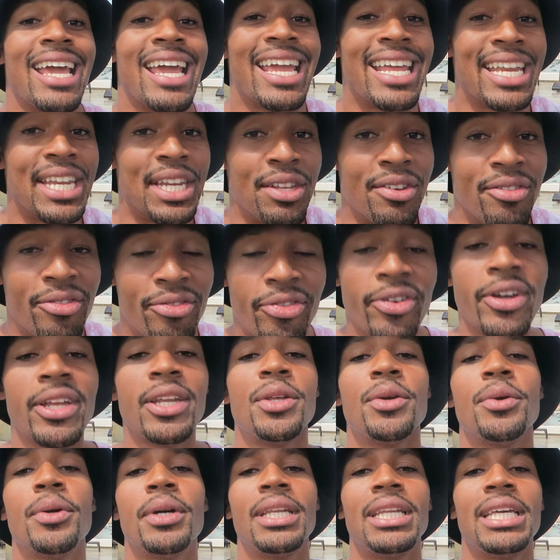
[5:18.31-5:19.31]

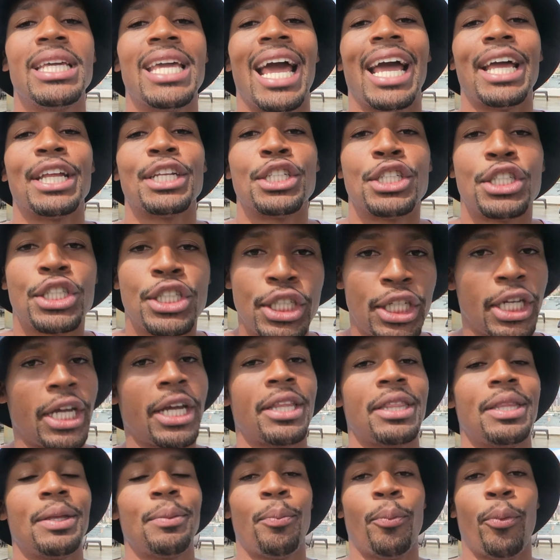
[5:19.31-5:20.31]
individually and
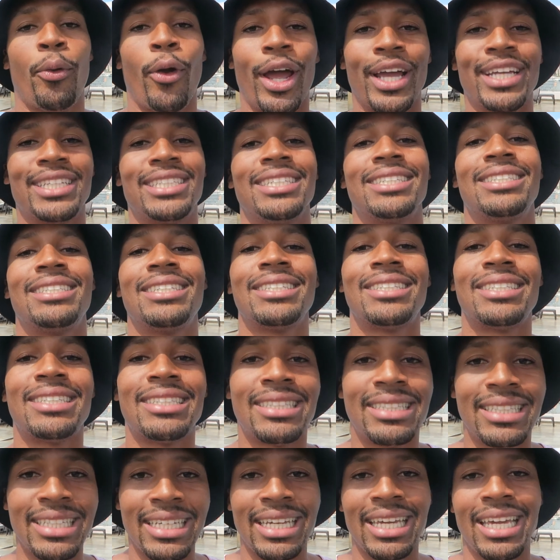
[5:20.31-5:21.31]
check the prices to
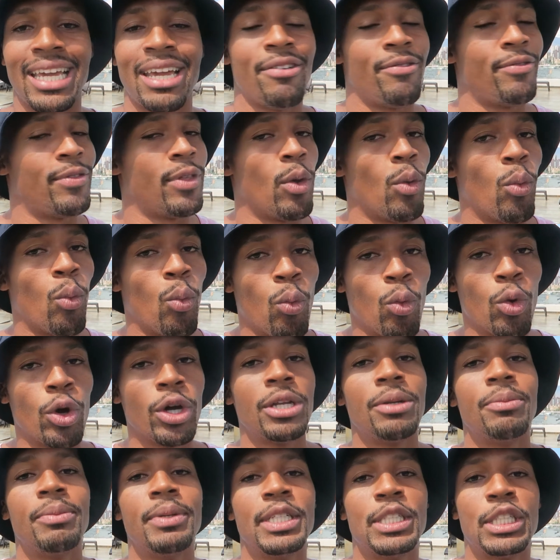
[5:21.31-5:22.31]
see if they
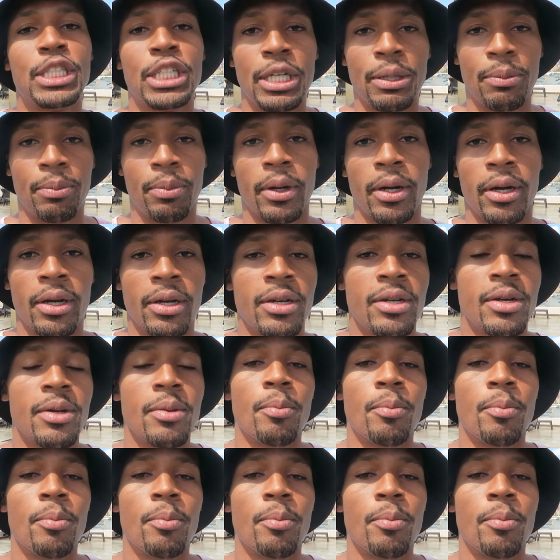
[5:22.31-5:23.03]
would be cheaper